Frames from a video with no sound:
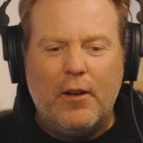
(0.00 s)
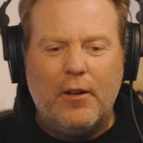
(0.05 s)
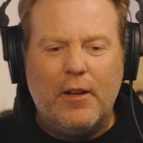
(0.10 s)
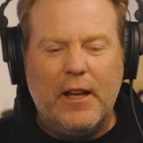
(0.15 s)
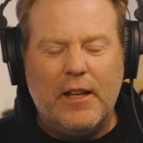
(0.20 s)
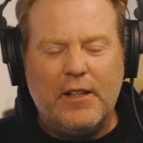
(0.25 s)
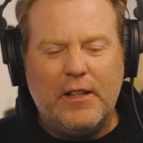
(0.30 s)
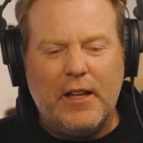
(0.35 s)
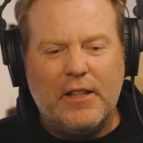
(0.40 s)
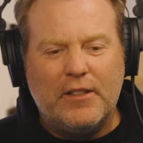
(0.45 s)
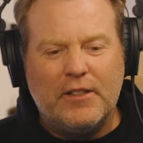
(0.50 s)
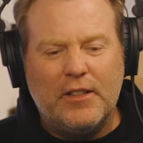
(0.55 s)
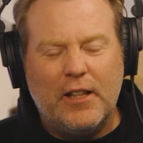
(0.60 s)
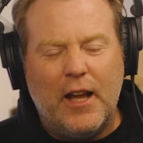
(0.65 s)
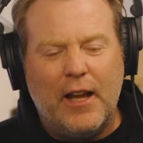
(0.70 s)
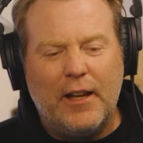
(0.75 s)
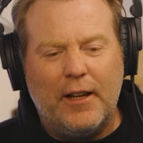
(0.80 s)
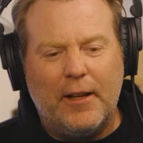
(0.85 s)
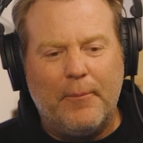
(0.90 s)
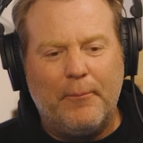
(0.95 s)
it's
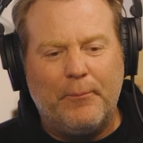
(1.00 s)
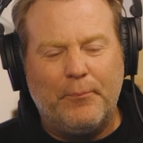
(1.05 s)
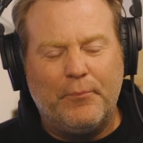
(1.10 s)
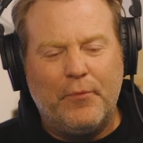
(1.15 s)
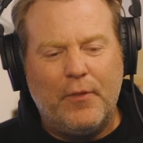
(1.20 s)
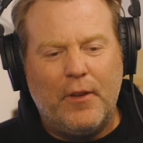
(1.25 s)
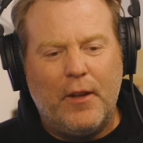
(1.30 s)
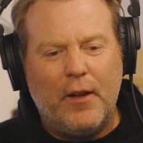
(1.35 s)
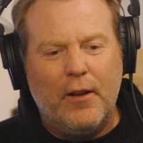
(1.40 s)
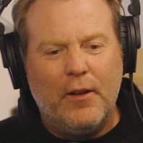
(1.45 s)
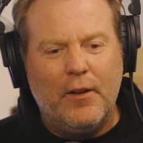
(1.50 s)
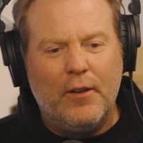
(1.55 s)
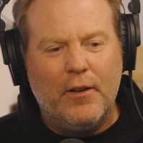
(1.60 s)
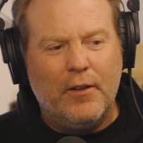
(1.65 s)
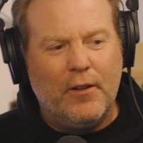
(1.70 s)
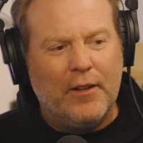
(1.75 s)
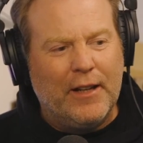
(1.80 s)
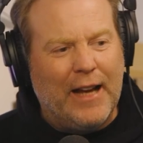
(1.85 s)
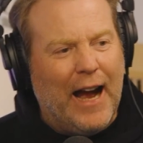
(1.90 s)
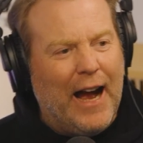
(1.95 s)
like,
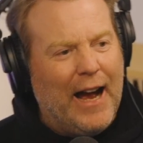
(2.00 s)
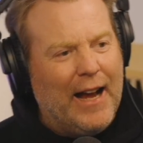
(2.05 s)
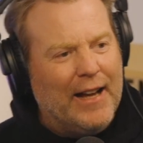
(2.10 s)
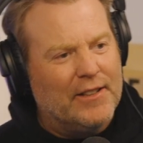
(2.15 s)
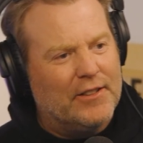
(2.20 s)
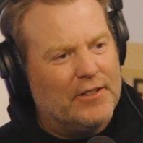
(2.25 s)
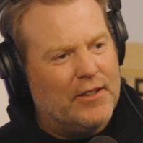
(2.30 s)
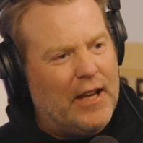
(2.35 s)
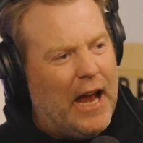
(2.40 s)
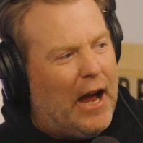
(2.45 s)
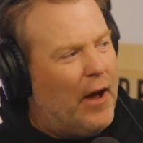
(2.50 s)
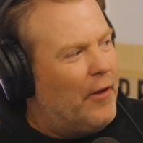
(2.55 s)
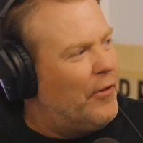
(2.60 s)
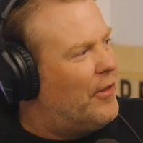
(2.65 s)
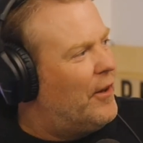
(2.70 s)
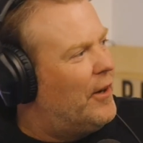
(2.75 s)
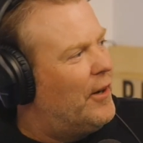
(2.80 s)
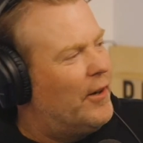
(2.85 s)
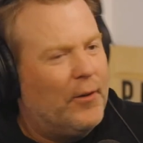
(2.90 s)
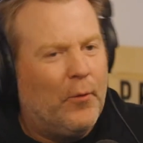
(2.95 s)
guys out
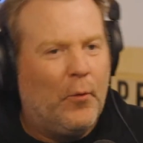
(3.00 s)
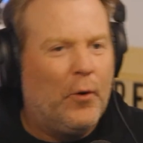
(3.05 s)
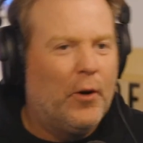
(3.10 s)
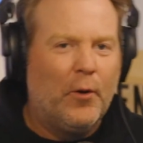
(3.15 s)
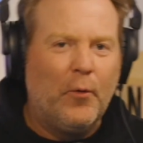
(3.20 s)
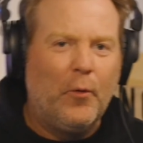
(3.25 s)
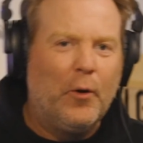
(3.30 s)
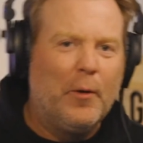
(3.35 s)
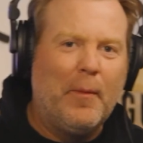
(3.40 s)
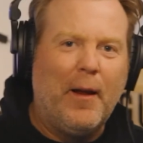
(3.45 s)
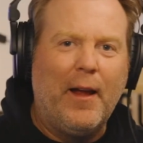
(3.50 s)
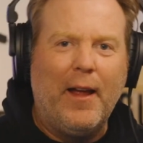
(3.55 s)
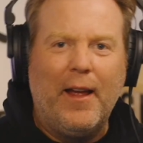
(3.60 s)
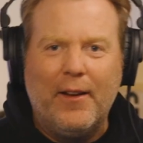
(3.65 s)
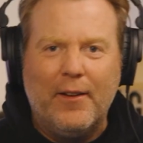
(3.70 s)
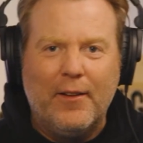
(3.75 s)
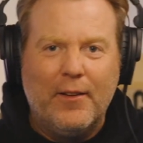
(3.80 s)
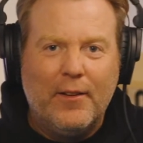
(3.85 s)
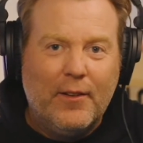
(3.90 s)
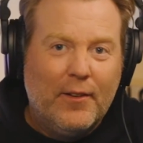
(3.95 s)
there, where am I
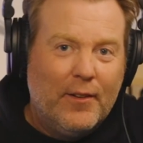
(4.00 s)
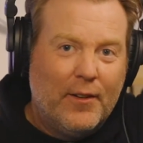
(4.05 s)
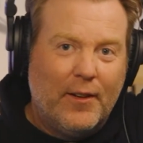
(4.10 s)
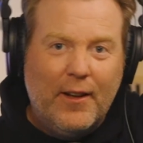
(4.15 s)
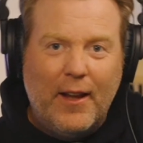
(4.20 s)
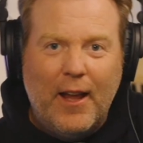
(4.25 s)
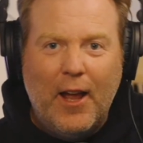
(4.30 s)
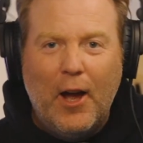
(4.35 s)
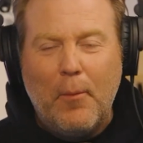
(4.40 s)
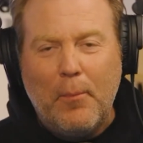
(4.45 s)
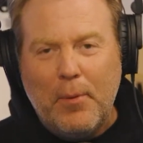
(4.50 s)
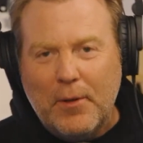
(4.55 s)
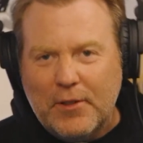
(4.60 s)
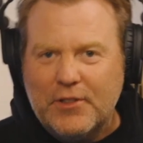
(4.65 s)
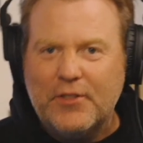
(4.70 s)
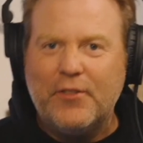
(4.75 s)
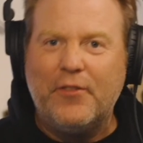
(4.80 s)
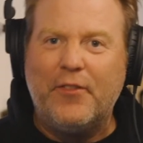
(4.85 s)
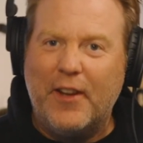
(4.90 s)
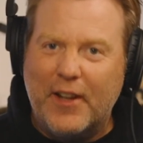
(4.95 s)
at? Help
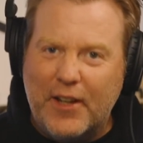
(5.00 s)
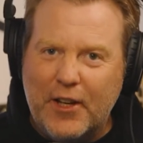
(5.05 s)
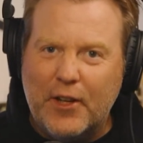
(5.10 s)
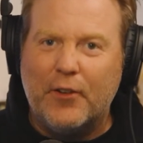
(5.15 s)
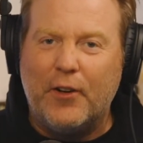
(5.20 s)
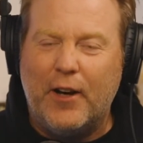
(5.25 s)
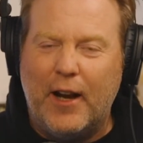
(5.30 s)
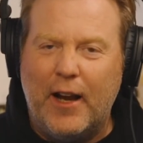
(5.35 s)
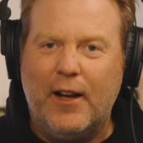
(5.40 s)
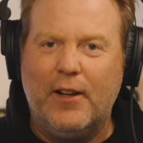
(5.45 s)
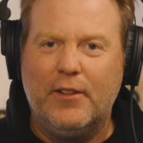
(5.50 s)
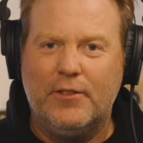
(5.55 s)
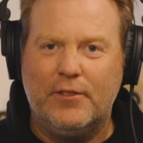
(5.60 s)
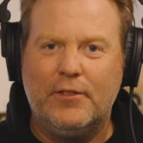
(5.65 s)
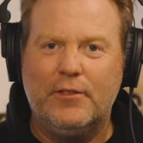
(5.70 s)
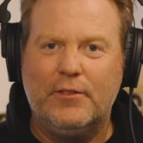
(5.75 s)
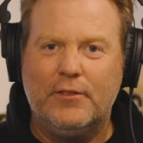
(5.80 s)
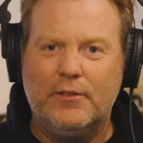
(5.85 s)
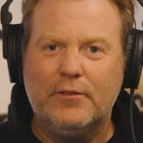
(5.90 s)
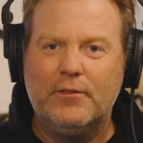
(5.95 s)
us figure out,
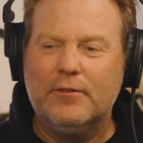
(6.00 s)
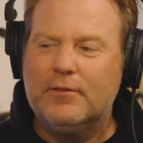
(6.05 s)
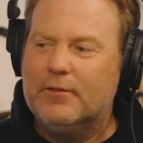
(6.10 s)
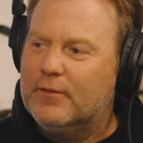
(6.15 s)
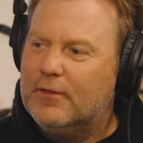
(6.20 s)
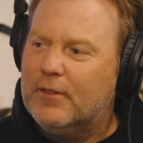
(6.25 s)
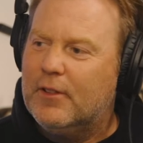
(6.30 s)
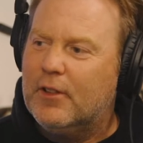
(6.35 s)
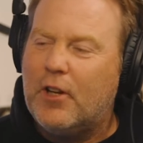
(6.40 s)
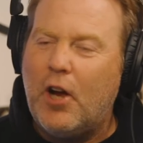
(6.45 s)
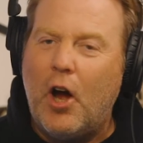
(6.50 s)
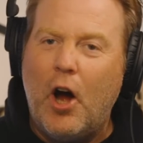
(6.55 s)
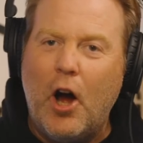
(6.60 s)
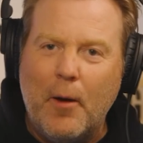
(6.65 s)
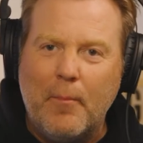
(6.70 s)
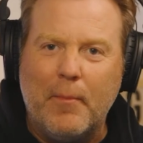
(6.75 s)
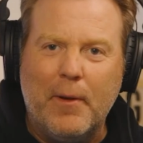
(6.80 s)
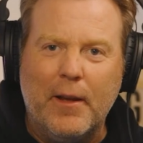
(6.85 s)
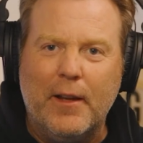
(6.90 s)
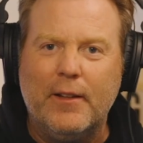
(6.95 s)

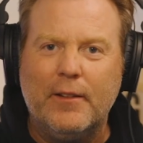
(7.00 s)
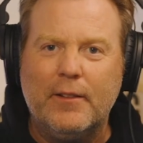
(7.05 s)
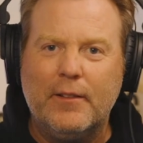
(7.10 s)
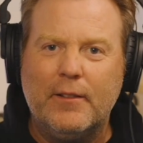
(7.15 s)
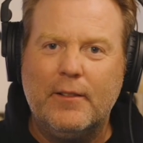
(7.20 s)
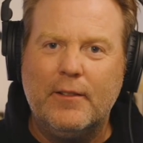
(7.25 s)
comment,